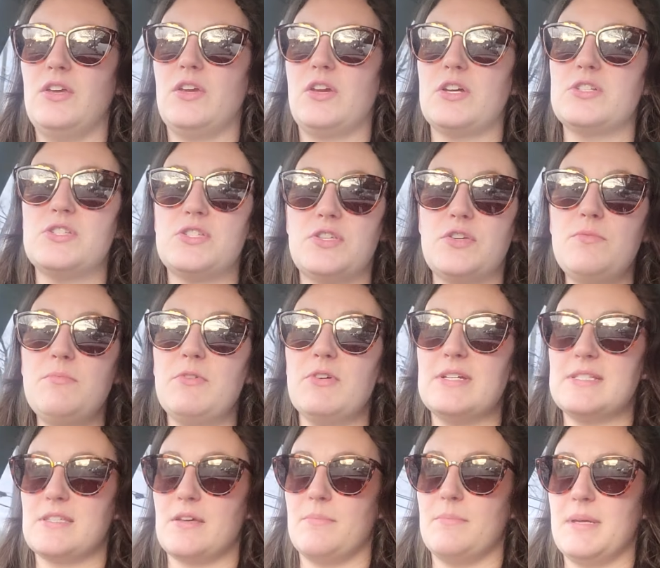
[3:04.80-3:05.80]

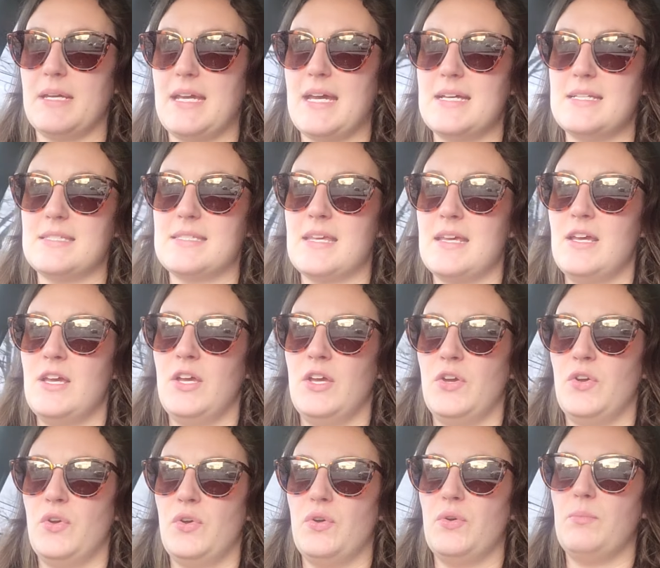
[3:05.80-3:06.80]
consumerism, because
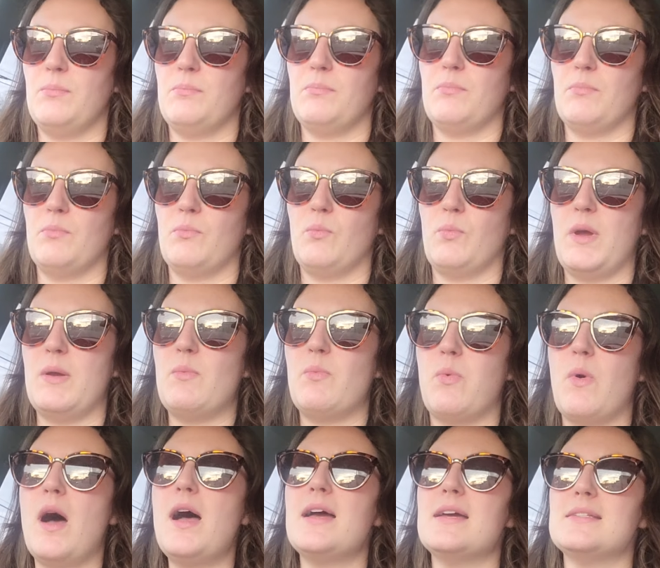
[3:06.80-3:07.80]
we
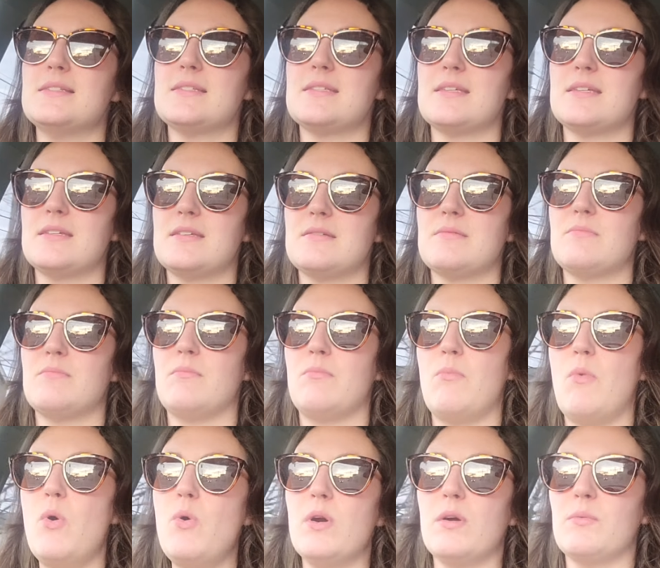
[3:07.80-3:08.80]
want
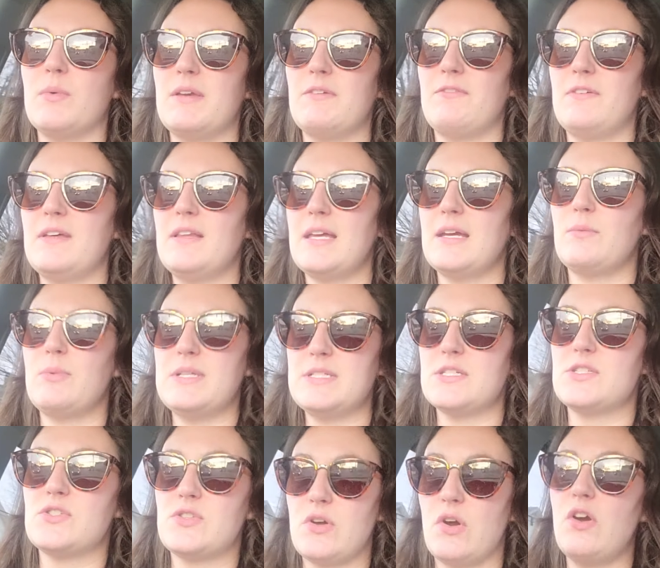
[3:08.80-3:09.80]
more. We feel like we
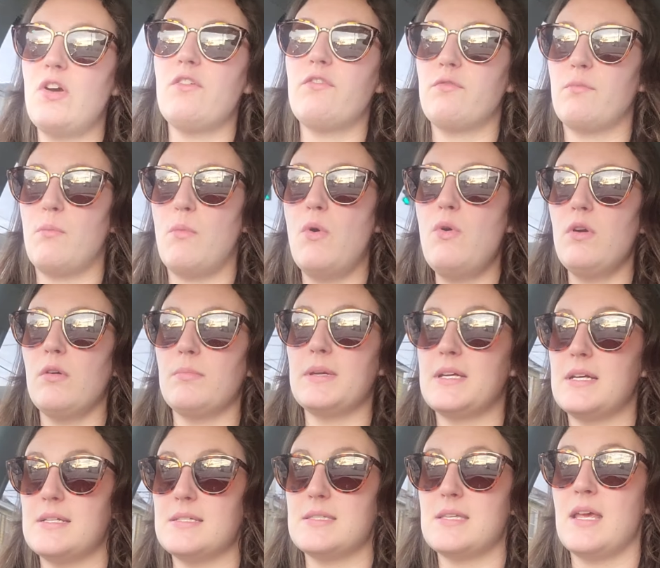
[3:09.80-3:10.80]
deserve more
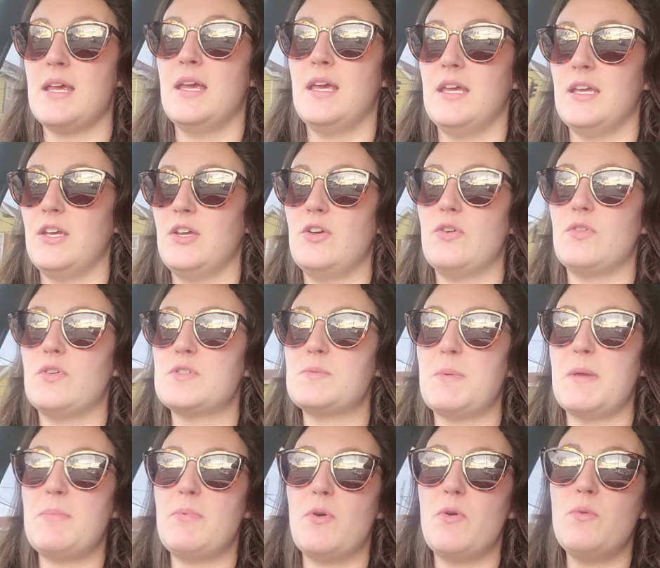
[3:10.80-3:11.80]
because those
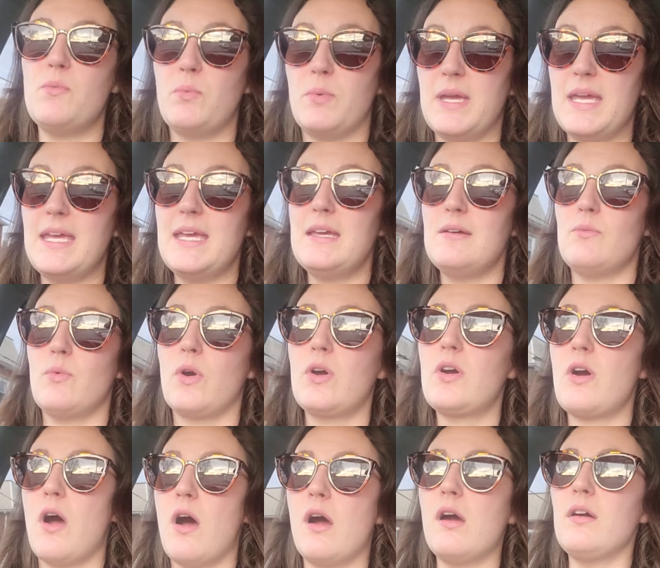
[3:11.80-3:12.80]
people, we
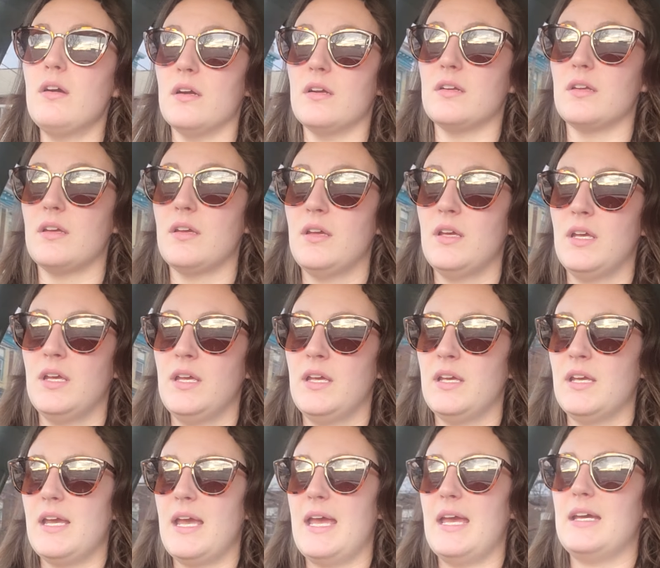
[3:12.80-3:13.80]
work hard,
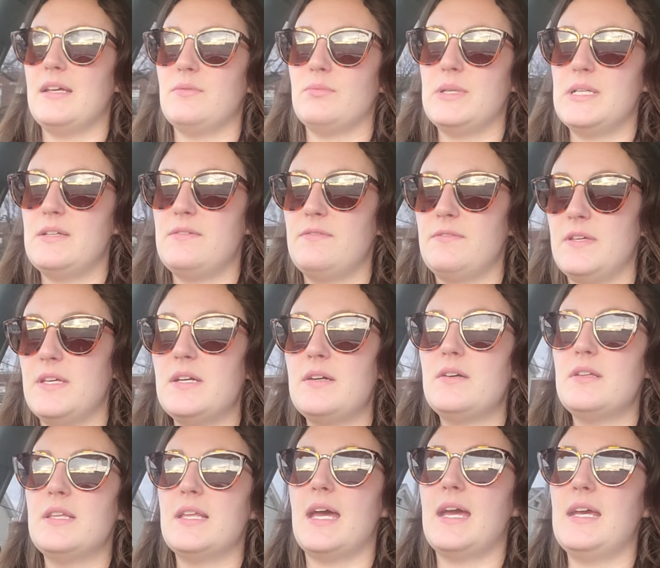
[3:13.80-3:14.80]
and we
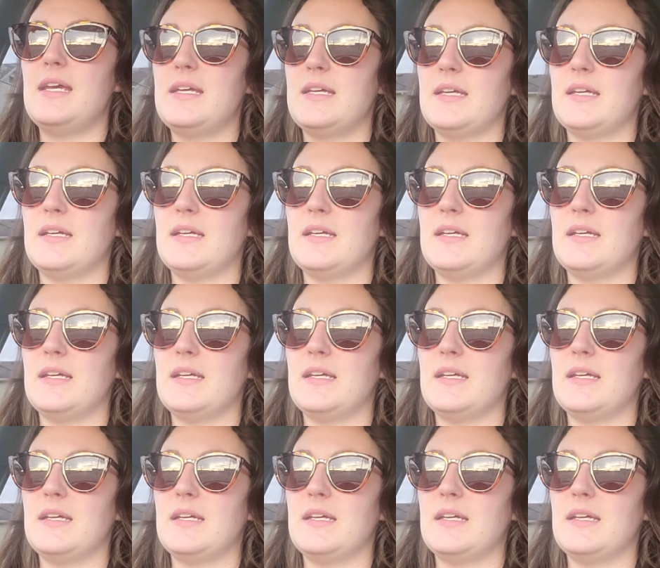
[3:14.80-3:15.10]
feel like